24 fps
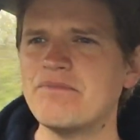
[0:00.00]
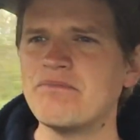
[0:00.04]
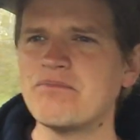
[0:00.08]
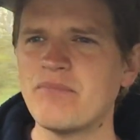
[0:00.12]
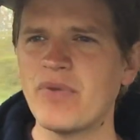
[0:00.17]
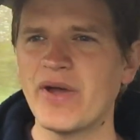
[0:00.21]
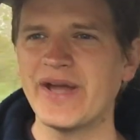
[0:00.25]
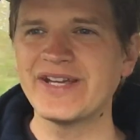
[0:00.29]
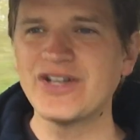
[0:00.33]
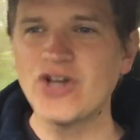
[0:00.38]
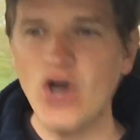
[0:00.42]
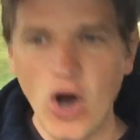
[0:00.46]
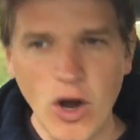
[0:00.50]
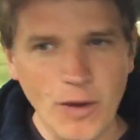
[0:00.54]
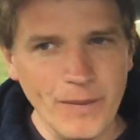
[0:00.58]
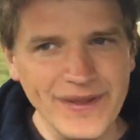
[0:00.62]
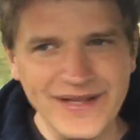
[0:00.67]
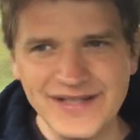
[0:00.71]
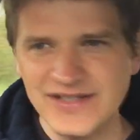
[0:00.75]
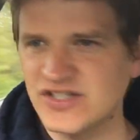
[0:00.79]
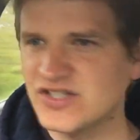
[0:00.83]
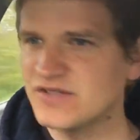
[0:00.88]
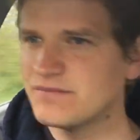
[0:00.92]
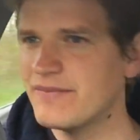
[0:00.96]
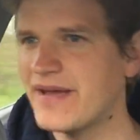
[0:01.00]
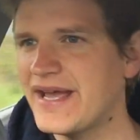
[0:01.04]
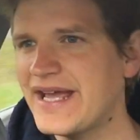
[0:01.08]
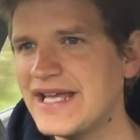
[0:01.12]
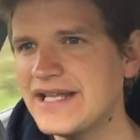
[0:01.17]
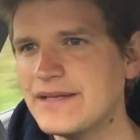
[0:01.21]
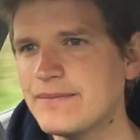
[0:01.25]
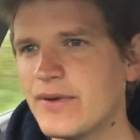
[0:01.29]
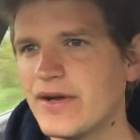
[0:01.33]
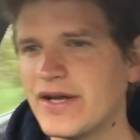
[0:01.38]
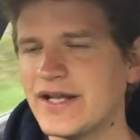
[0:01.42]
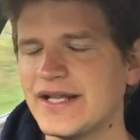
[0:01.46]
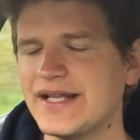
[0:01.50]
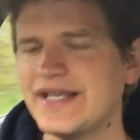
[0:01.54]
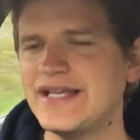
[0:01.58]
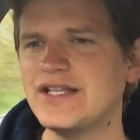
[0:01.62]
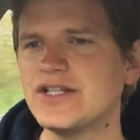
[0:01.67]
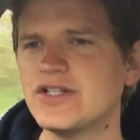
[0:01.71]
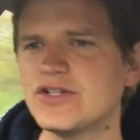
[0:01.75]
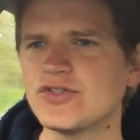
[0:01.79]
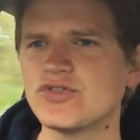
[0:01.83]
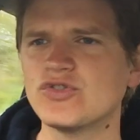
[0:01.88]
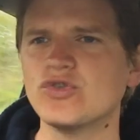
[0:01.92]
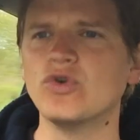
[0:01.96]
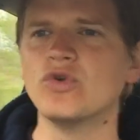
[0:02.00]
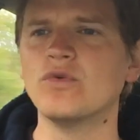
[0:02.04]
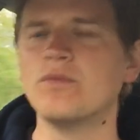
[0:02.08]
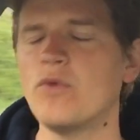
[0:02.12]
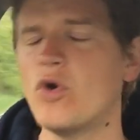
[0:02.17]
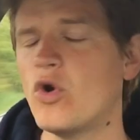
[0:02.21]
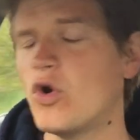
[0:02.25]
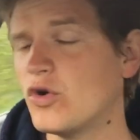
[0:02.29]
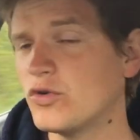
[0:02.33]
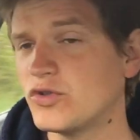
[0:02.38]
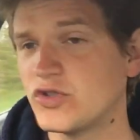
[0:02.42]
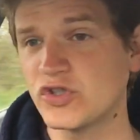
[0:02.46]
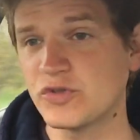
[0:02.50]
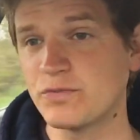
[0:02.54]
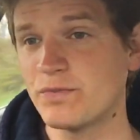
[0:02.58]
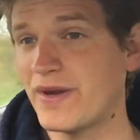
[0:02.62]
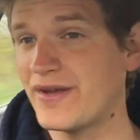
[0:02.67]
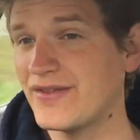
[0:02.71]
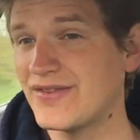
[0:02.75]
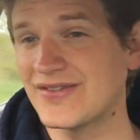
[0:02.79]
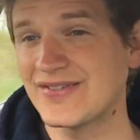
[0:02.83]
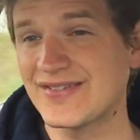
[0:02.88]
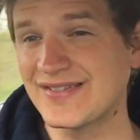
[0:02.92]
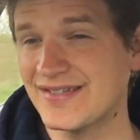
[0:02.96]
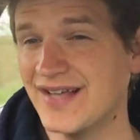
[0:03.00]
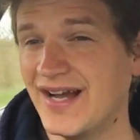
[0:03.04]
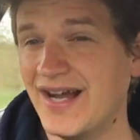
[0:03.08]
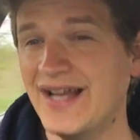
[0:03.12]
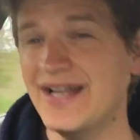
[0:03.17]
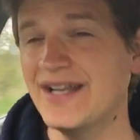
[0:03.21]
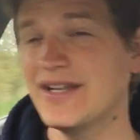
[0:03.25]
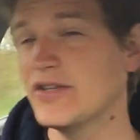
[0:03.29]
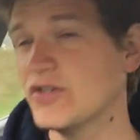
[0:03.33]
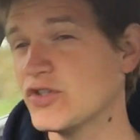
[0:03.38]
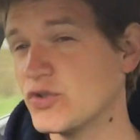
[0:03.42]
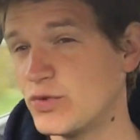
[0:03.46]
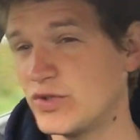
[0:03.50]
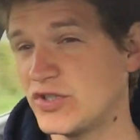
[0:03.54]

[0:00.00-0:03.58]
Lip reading: by comments made by leaders or just by the silence,